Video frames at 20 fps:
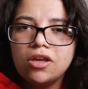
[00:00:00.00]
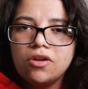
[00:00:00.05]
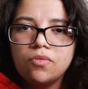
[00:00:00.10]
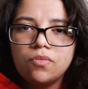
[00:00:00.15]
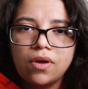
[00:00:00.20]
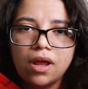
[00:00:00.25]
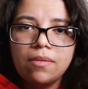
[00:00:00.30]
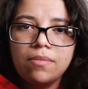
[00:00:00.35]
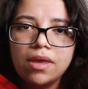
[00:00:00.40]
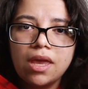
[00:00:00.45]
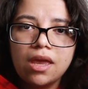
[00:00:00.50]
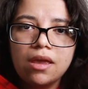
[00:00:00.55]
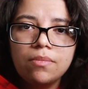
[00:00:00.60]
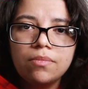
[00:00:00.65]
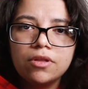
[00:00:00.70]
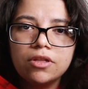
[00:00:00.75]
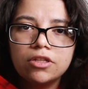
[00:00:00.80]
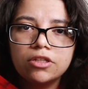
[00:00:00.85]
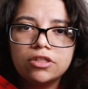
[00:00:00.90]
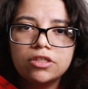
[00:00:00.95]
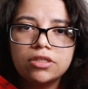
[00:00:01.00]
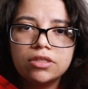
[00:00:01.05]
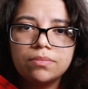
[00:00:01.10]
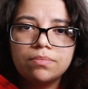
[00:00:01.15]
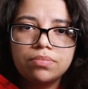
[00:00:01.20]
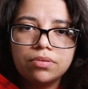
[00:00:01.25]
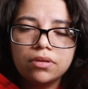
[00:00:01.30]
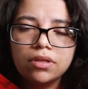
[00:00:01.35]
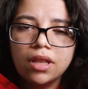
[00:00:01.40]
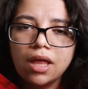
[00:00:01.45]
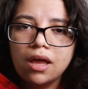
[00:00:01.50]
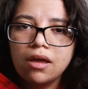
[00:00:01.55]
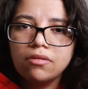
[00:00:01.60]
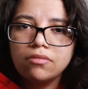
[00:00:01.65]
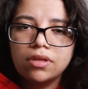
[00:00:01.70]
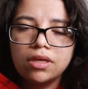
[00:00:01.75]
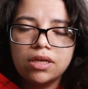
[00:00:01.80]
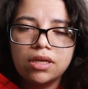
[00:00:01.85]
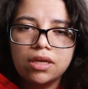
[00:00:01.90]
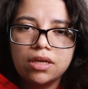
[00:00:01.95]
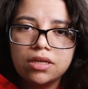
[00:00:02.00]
would I be able to pull out the